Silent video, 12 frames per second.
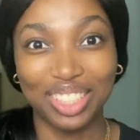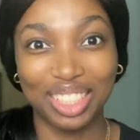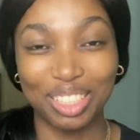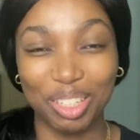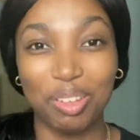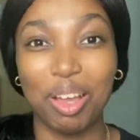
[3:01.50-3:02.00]
to
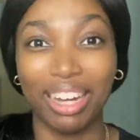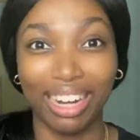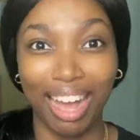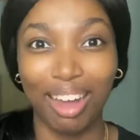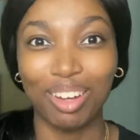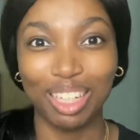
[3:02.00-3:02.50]
do and
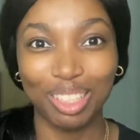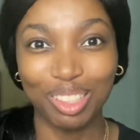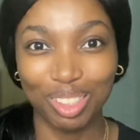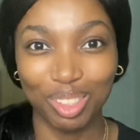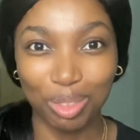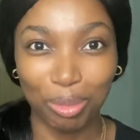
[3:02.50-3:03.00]
how I used
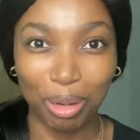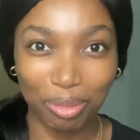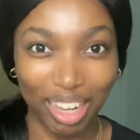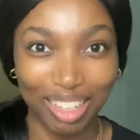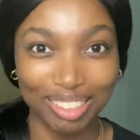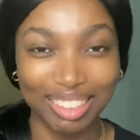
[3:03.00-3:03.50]
to draw my
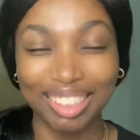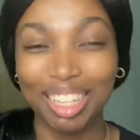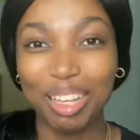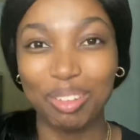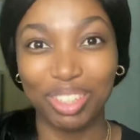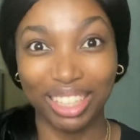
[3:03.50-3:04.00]
brows,
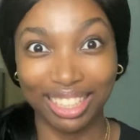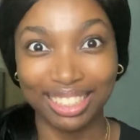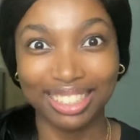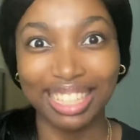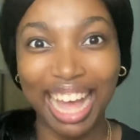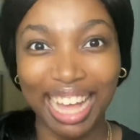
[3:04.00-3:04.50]
because
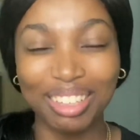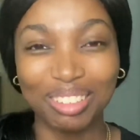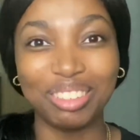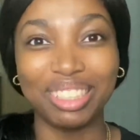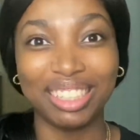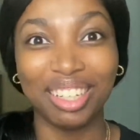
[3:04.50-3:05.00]
that
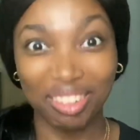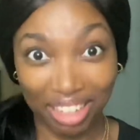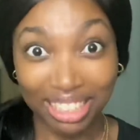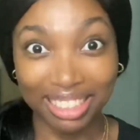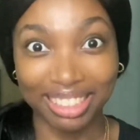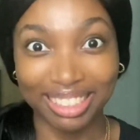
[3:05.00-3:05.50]
was
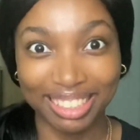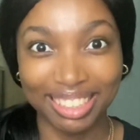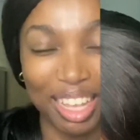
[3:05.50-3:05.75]
horrendous.